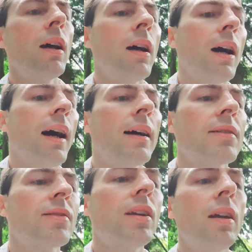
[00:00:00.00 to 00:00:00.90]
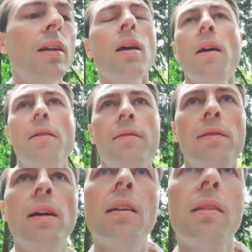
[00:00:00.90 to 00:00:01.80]
I said
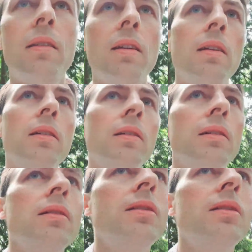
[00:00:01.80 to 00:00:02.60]
nothing